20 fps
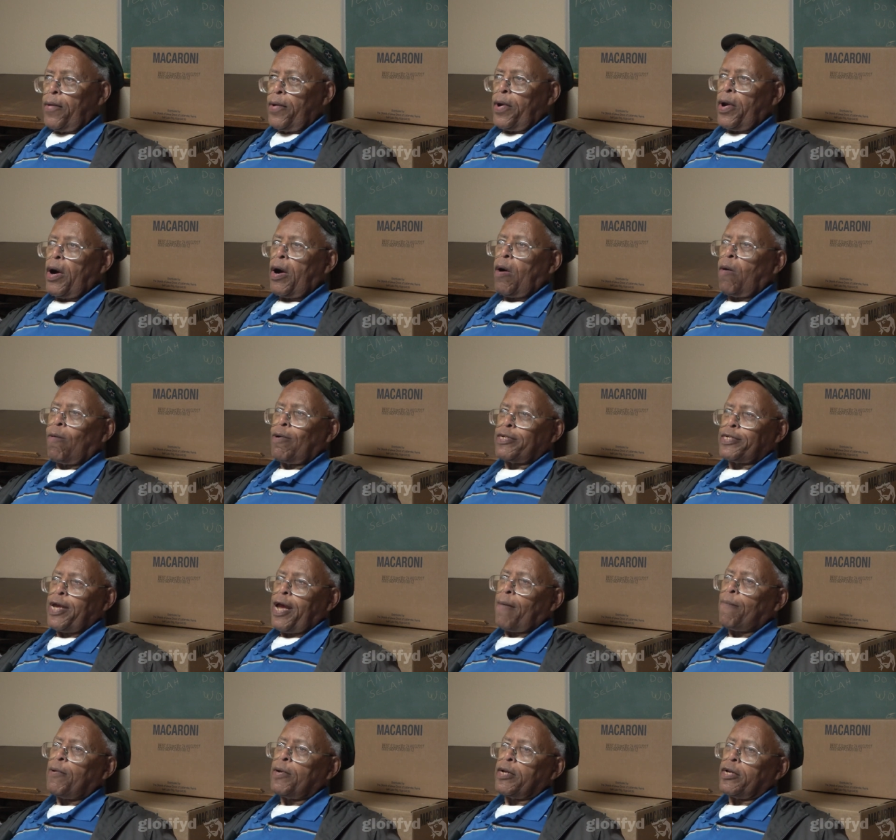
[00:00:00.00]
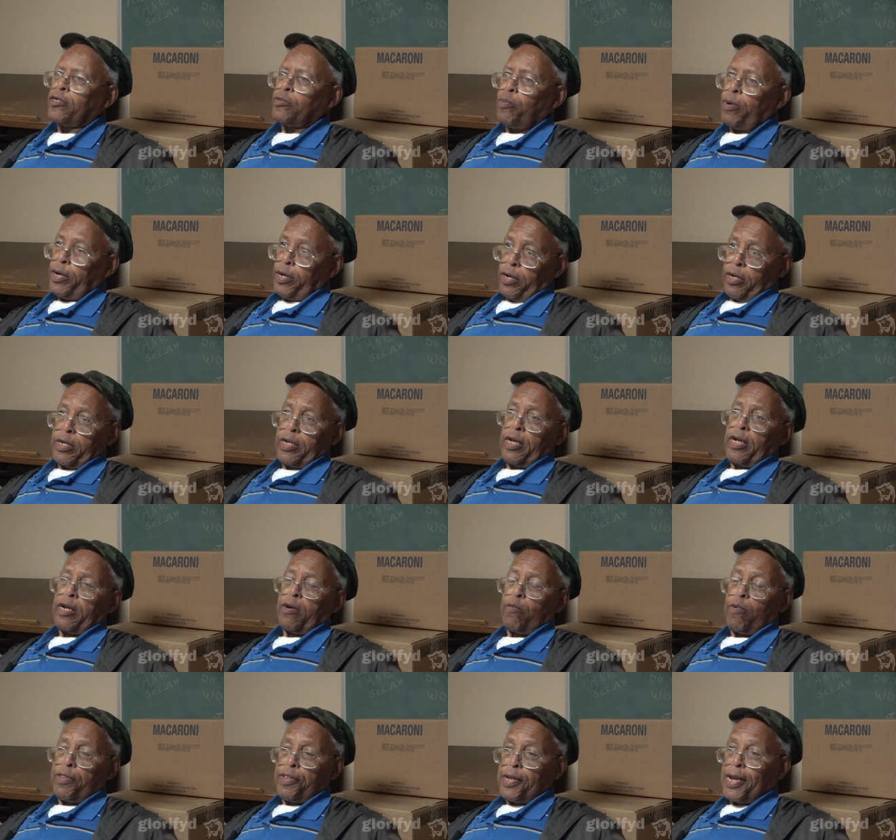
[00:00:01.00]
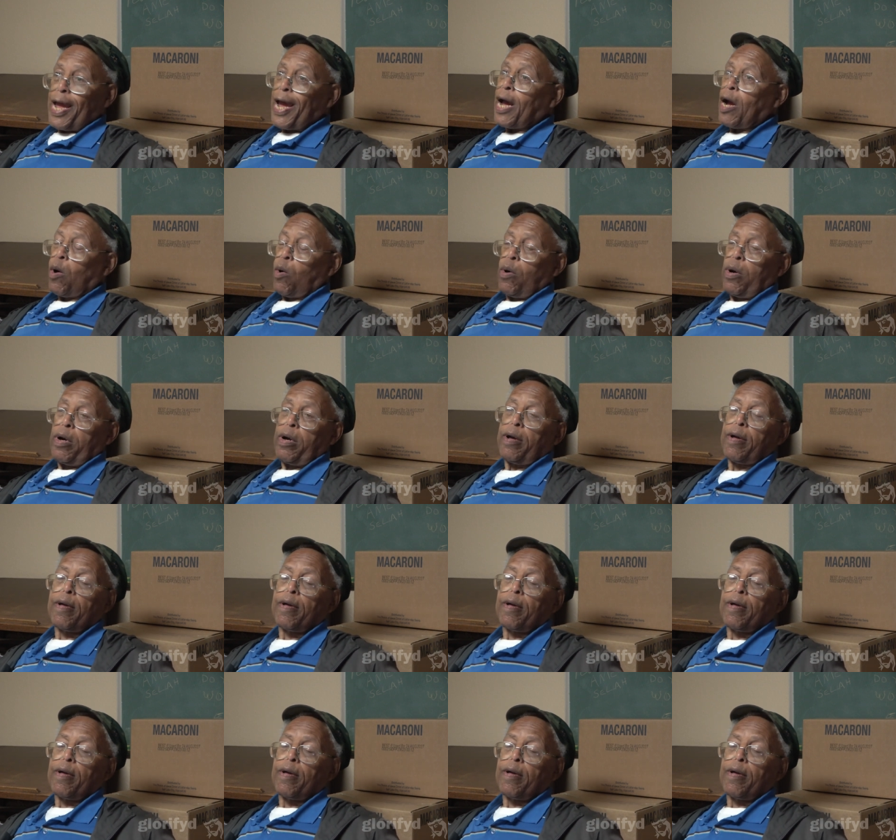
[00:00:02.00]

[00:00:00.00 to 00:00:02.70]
No, what's happening is what you're dealing with now.